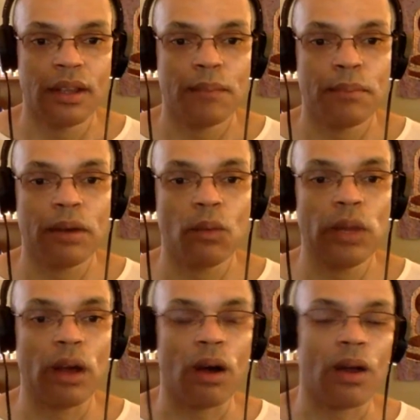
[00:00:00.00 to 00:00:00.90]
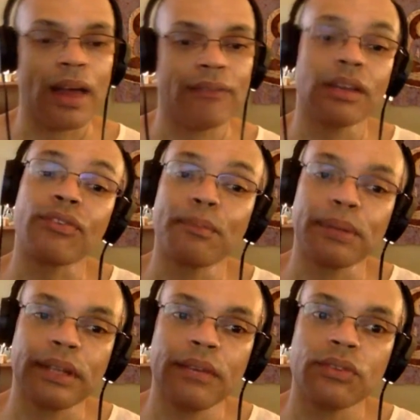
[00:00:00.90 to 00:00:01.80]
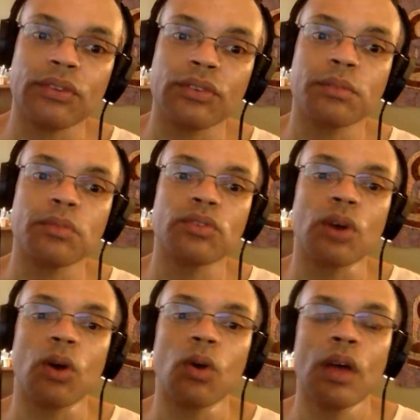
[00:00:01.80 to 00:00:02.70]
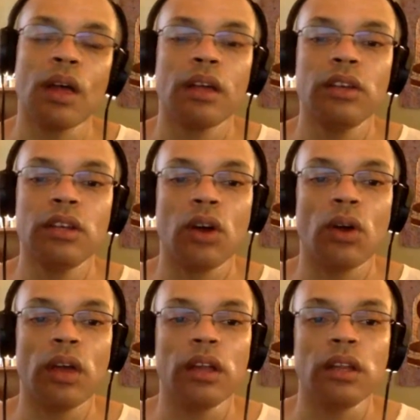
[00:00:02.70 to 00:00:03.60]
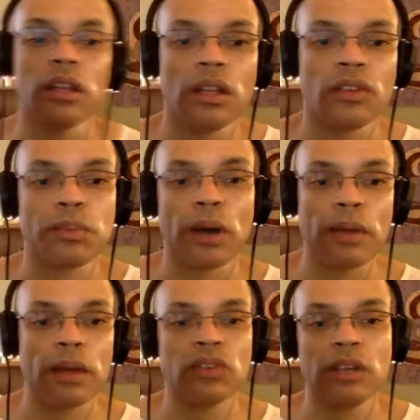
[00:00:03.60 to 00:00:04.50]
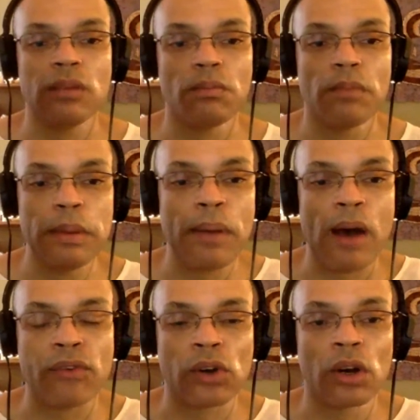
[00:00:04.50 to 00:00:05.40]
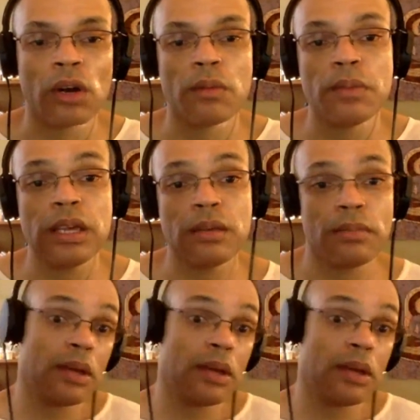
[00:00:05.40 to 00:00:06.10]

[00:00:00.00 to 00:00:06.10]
But we all have different belief systems, so you know, the spell may be powerful for her, but me, it may be